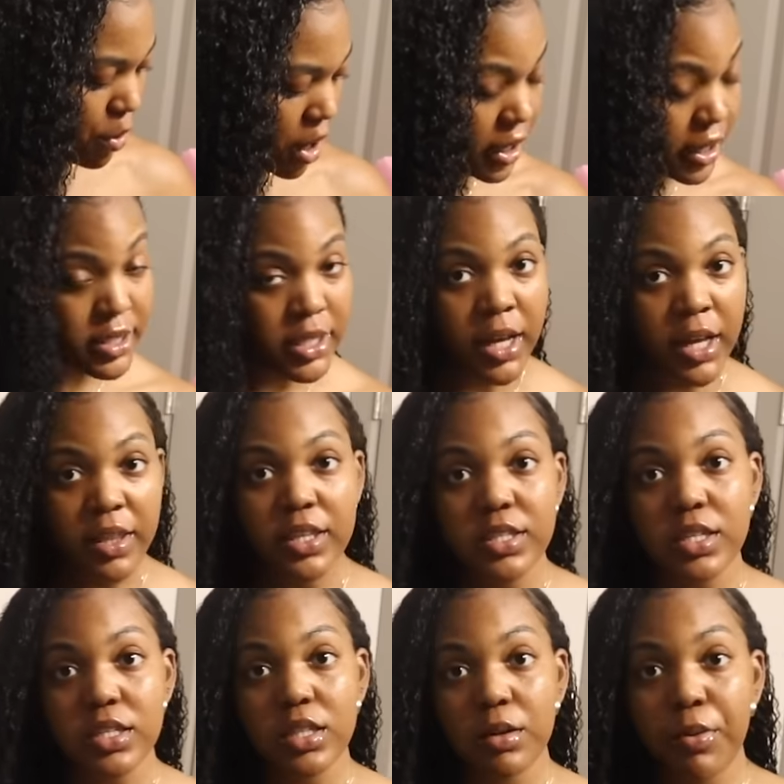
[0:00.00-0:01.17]
products. This
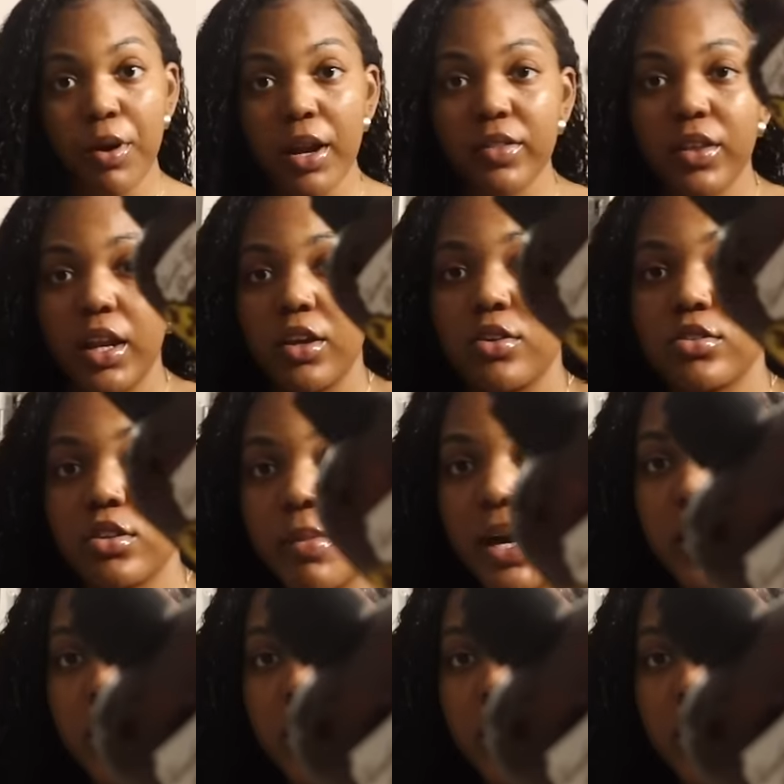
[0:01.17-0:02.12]
is the product that I use on my